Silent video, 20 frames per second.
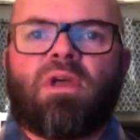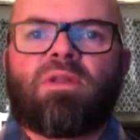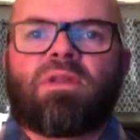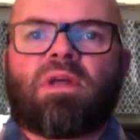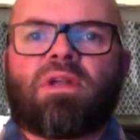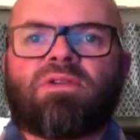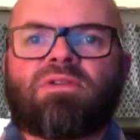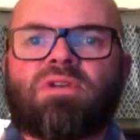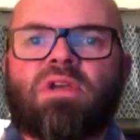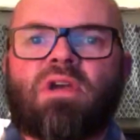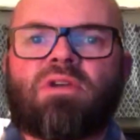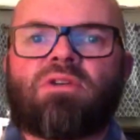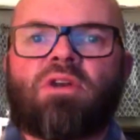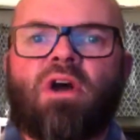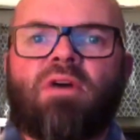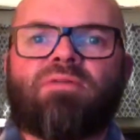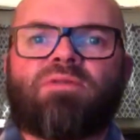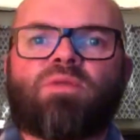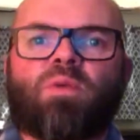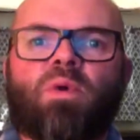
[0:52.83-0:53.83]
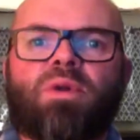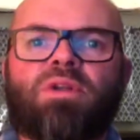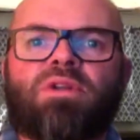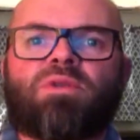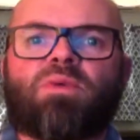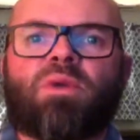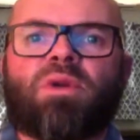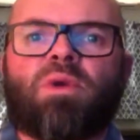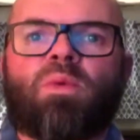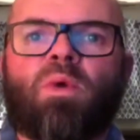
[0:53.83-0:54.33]
that has kicked off
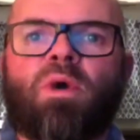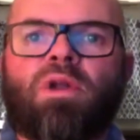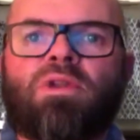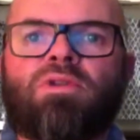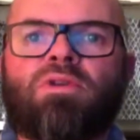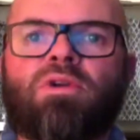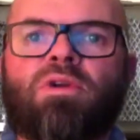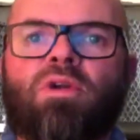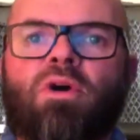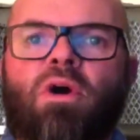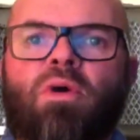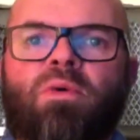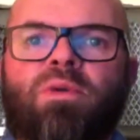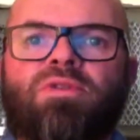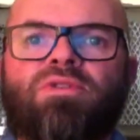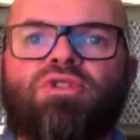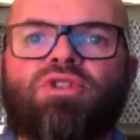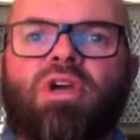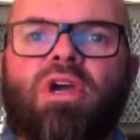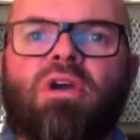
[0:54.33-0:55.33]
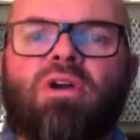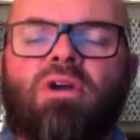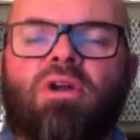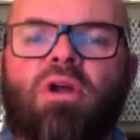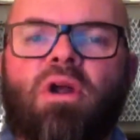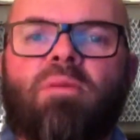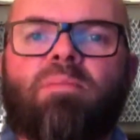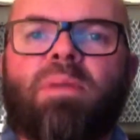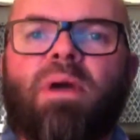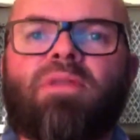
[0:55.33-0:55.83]
2021, you can always check on
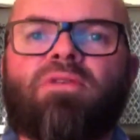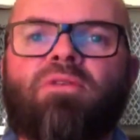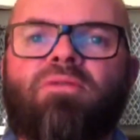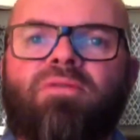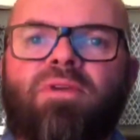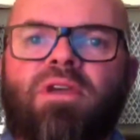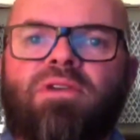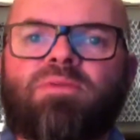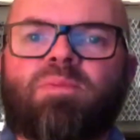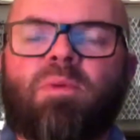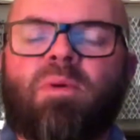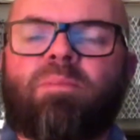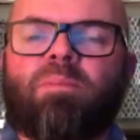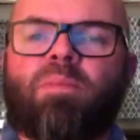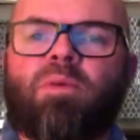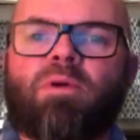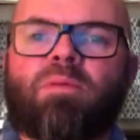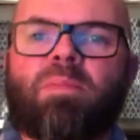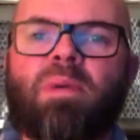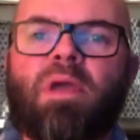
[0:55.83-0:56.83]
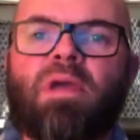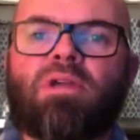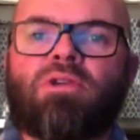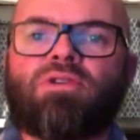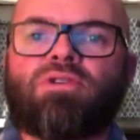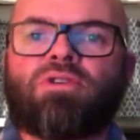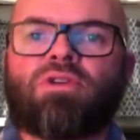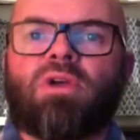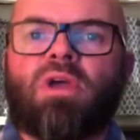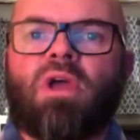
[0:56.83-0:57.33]
our Bethel Facebook
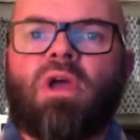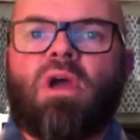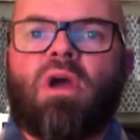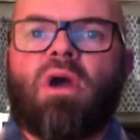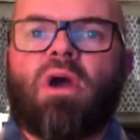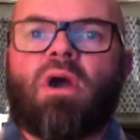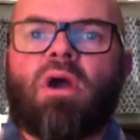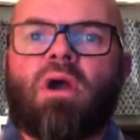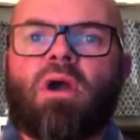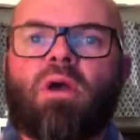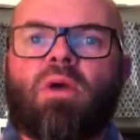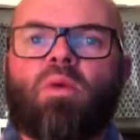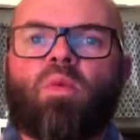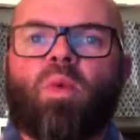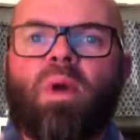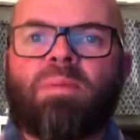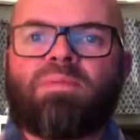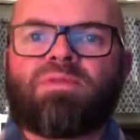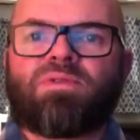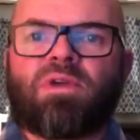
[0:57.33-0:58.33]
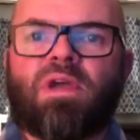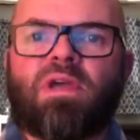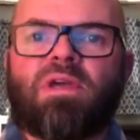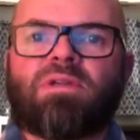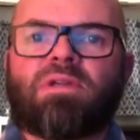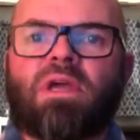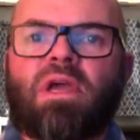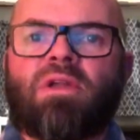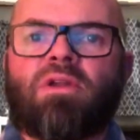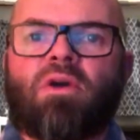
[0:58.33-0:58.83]
page, our
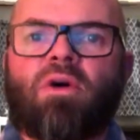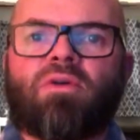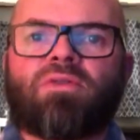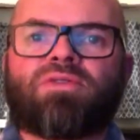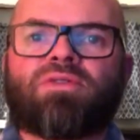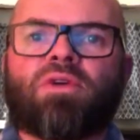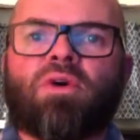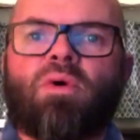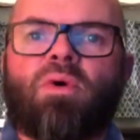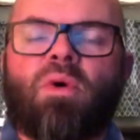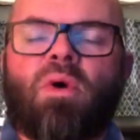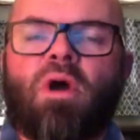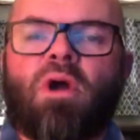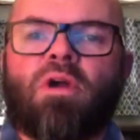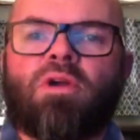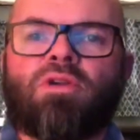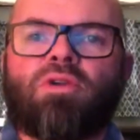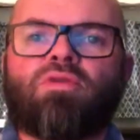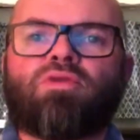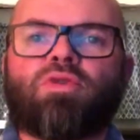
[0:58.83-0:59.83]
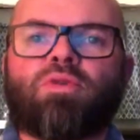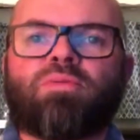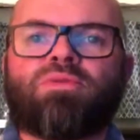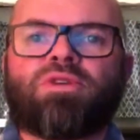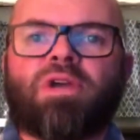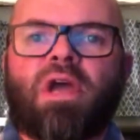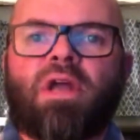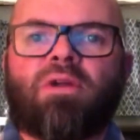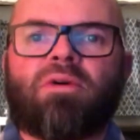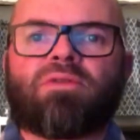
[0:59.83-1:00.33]
website, and also our YouTube
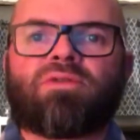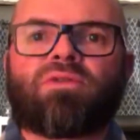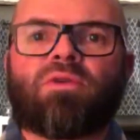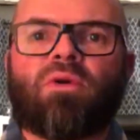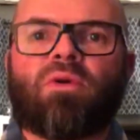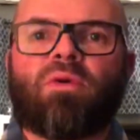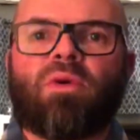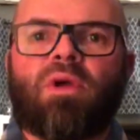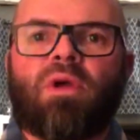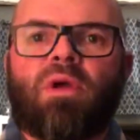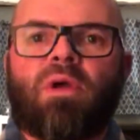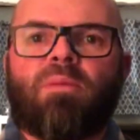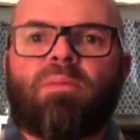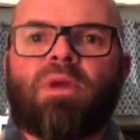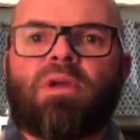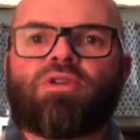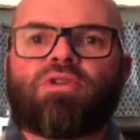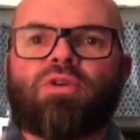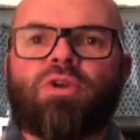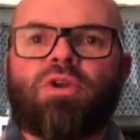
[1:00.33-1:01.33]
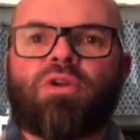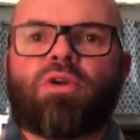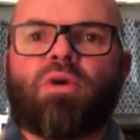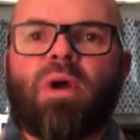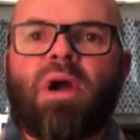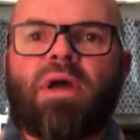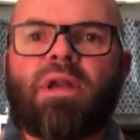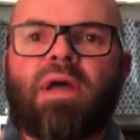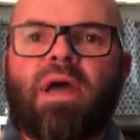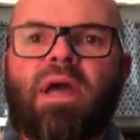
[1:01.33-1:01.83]
channel. So make sure you know
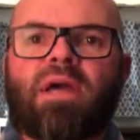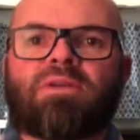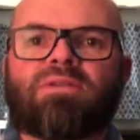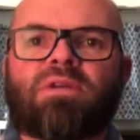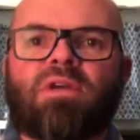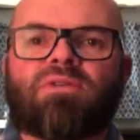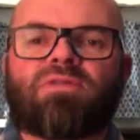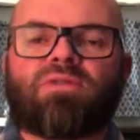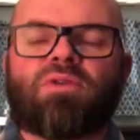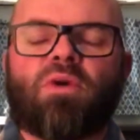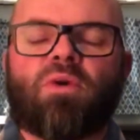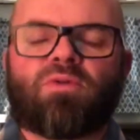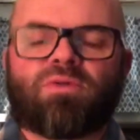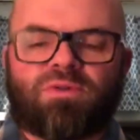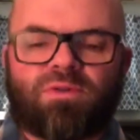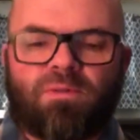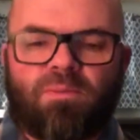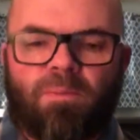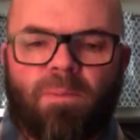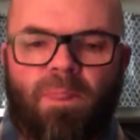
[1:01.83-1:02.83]
how to access those.